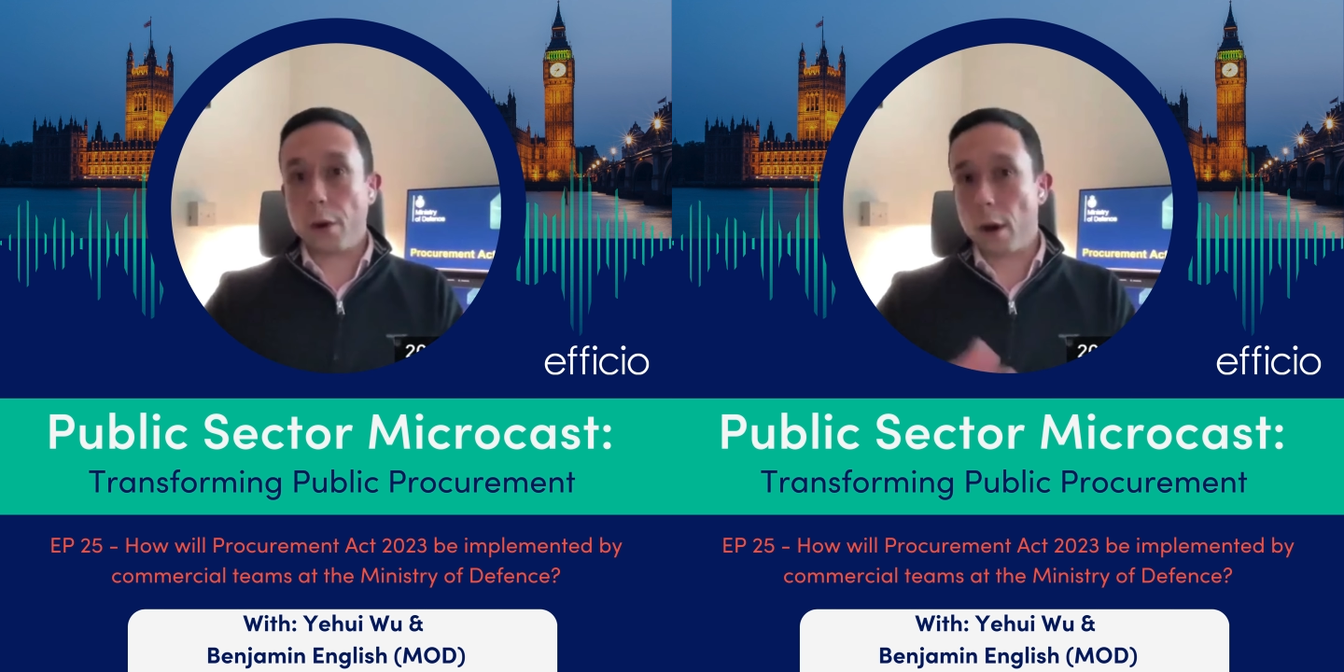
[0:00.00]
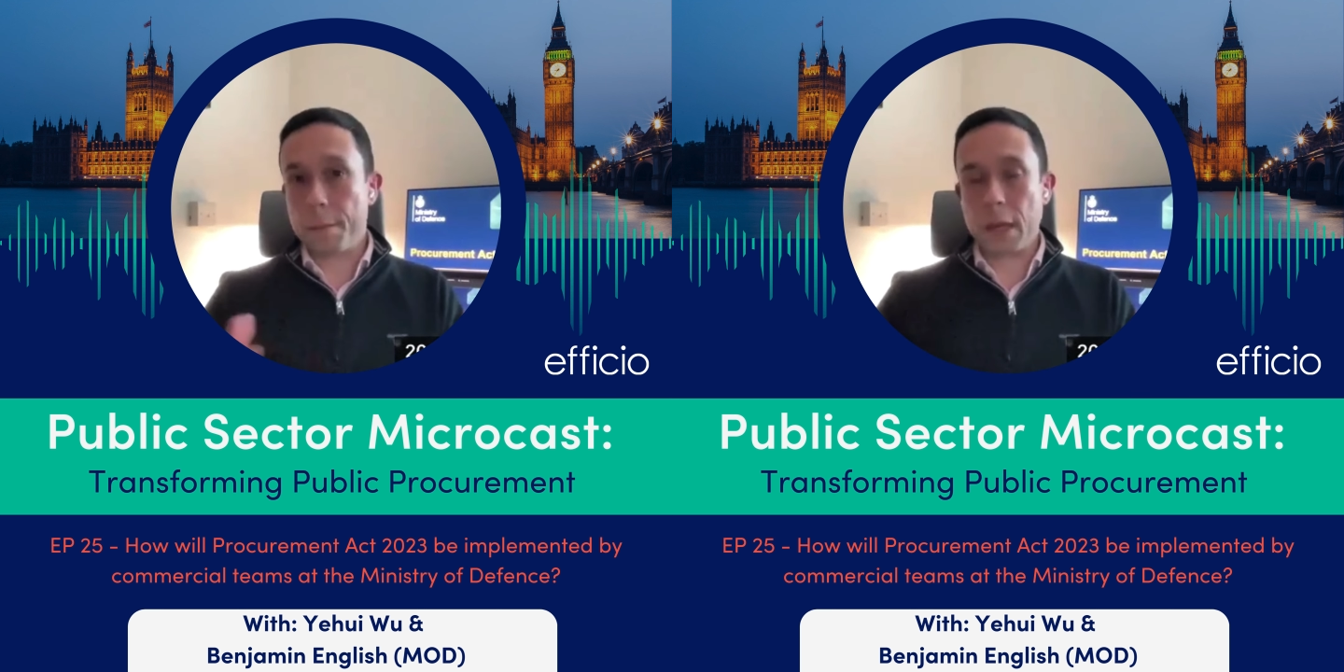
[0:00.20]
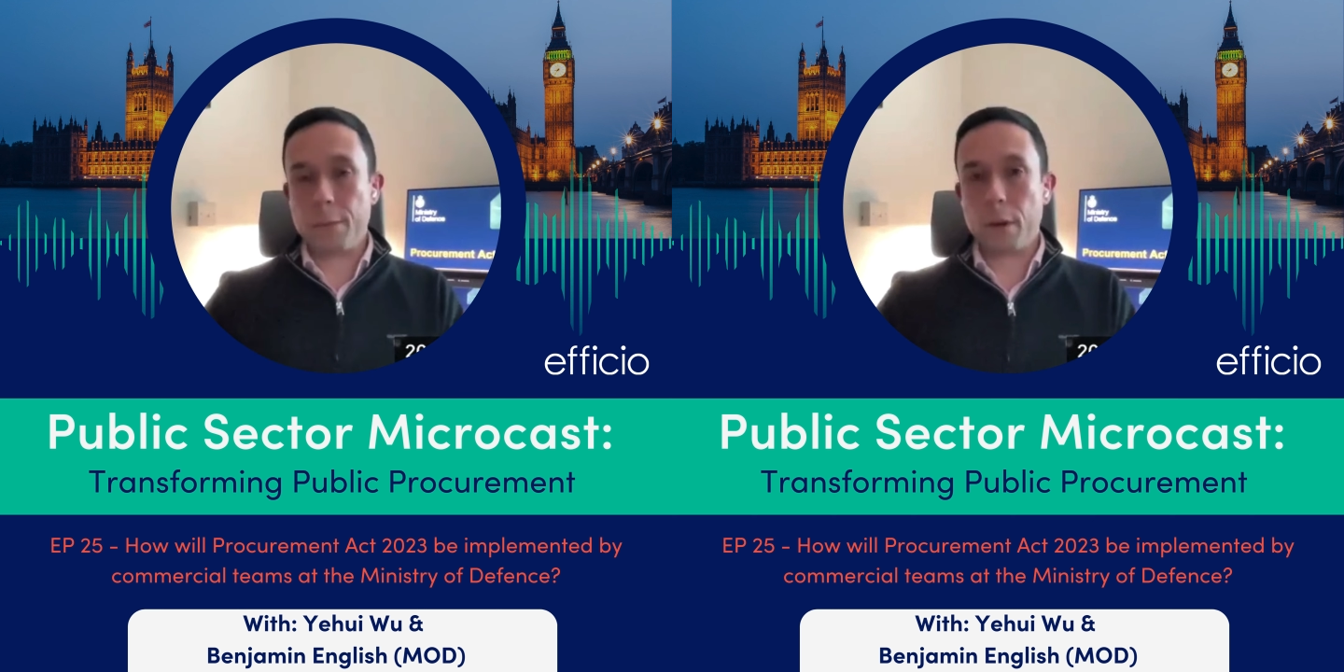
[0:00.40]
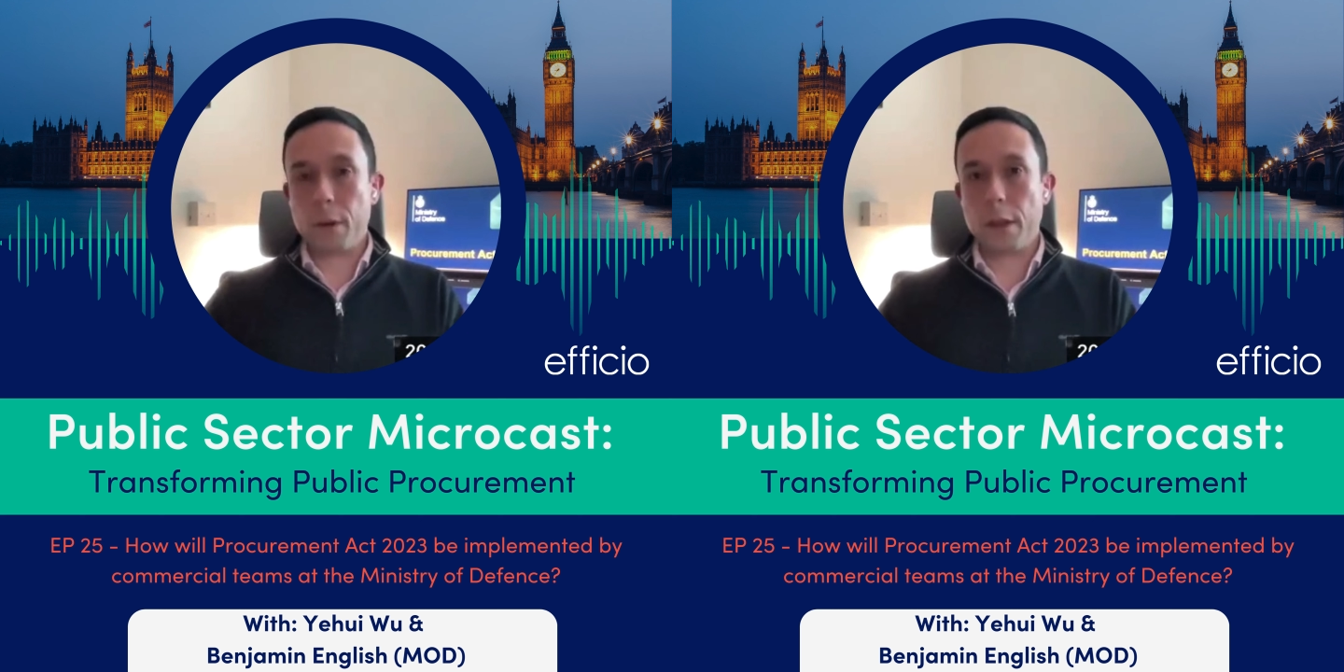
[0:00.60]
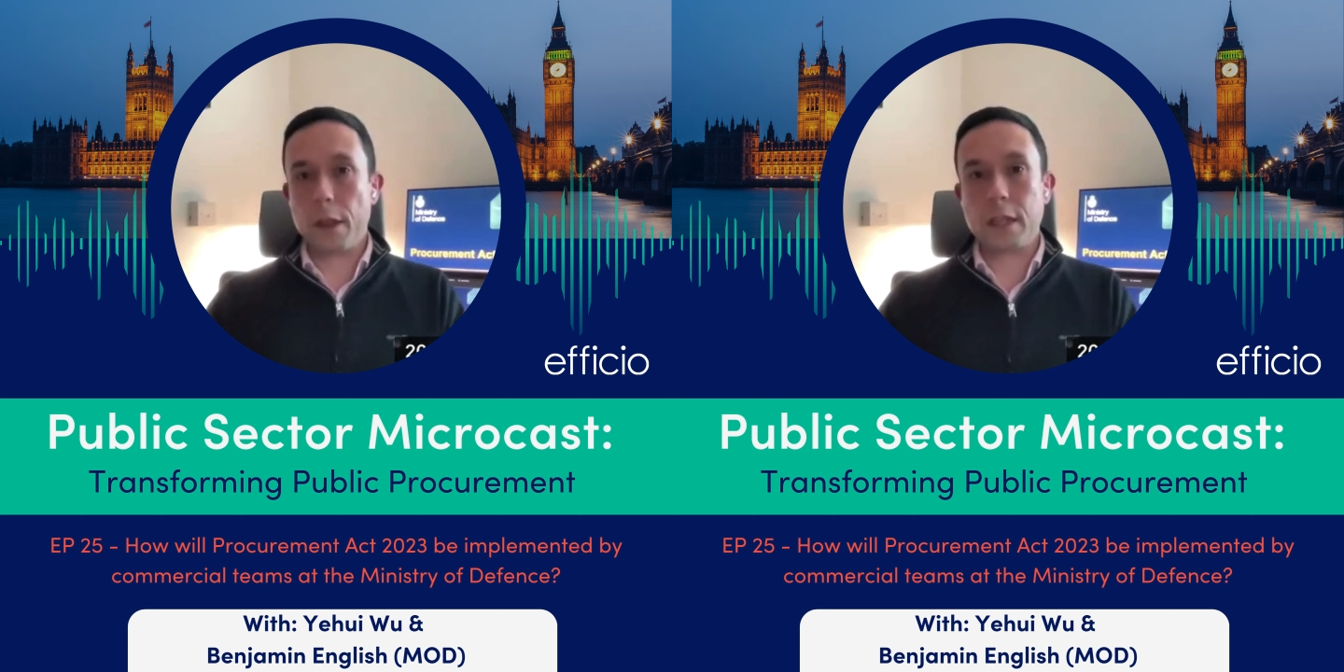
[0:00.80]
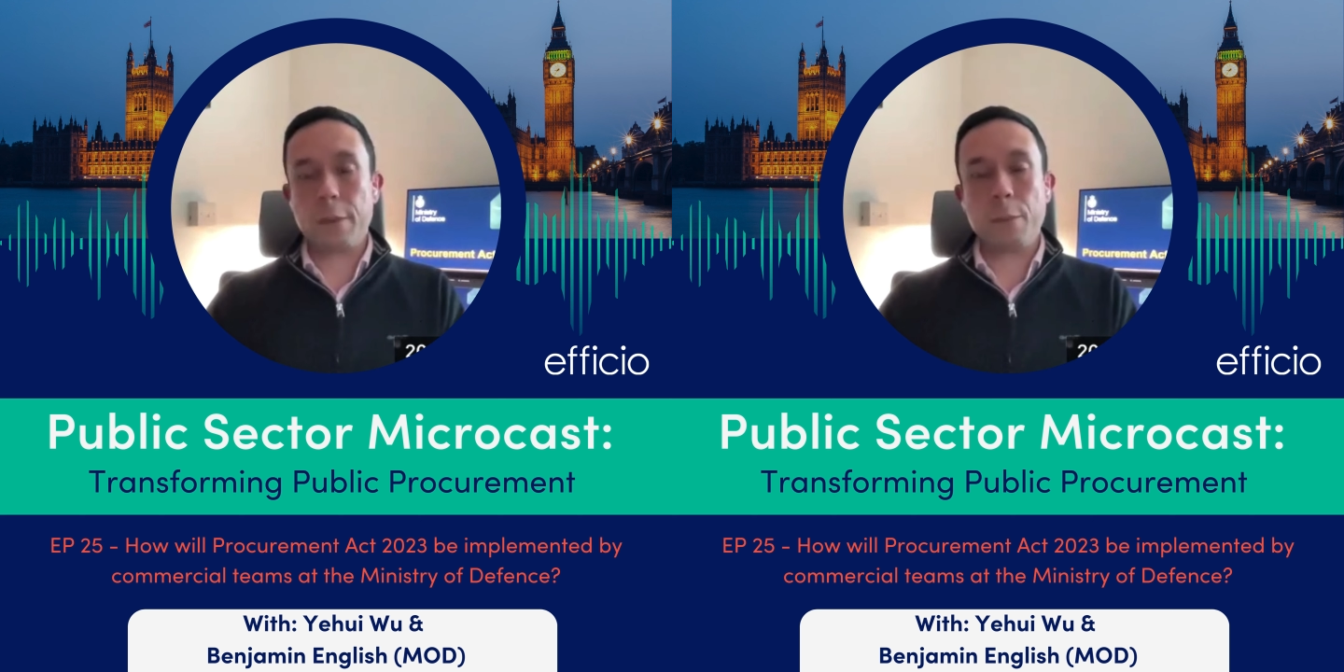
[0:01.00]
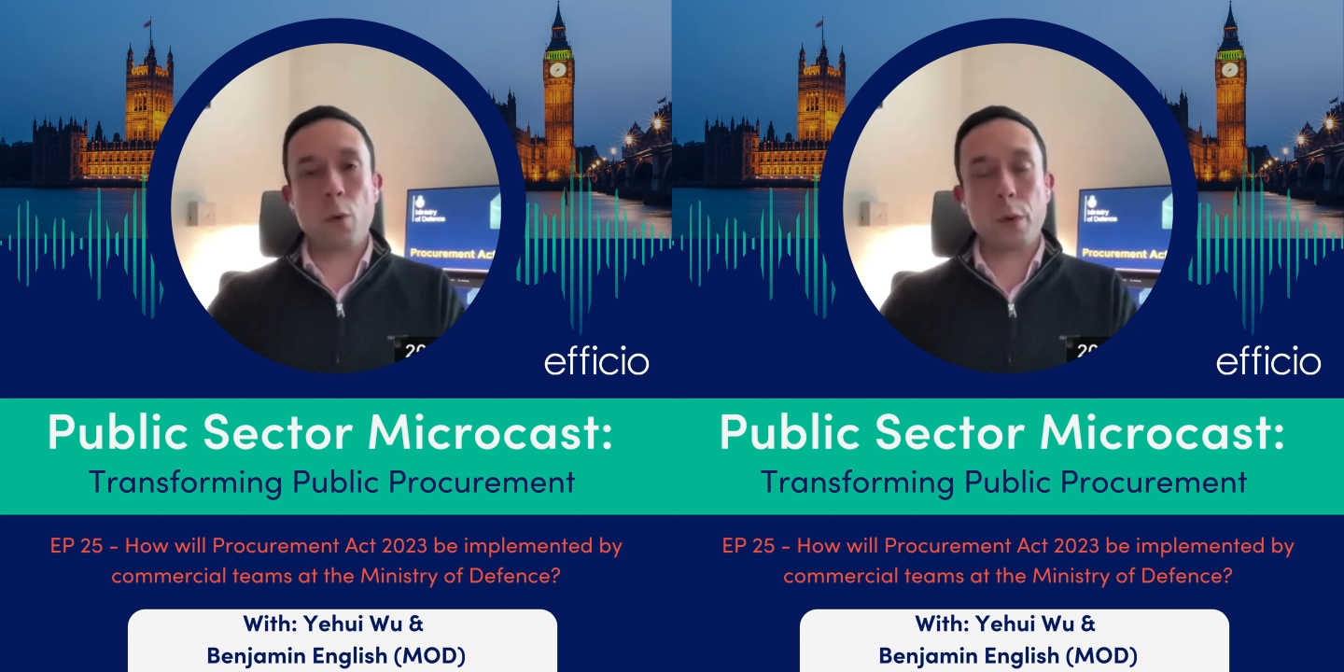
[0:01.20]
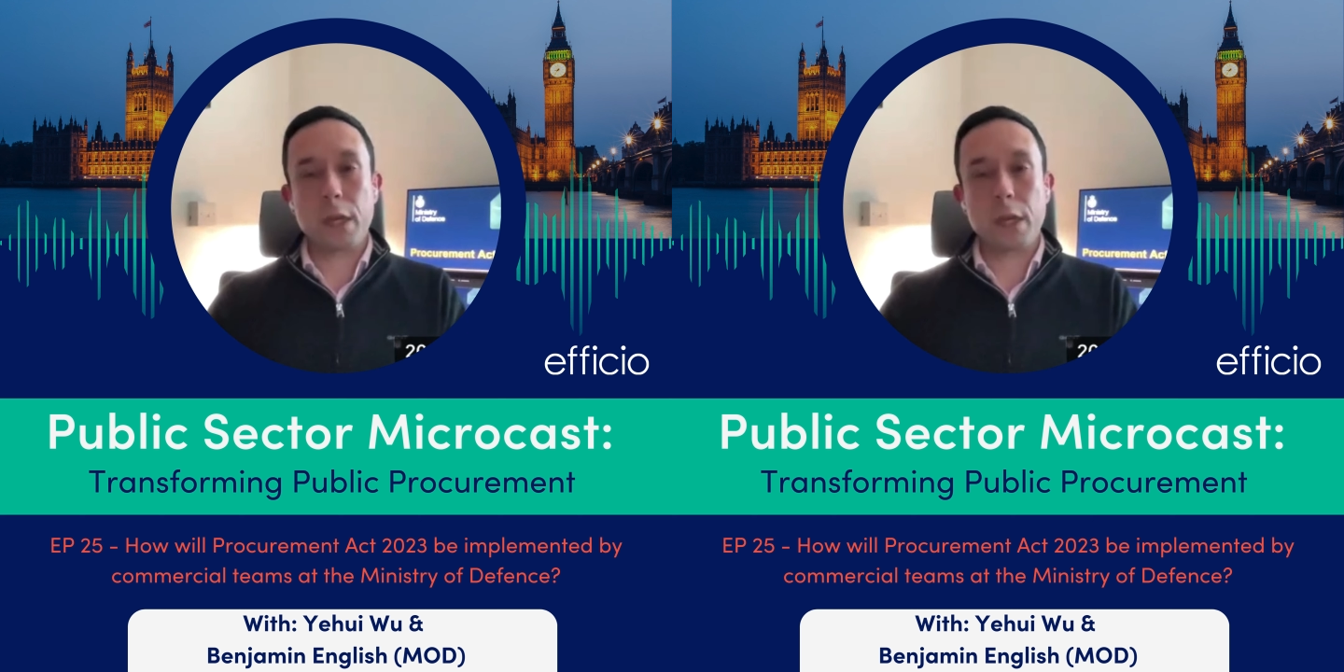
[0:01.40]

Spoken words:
on our people, and there's more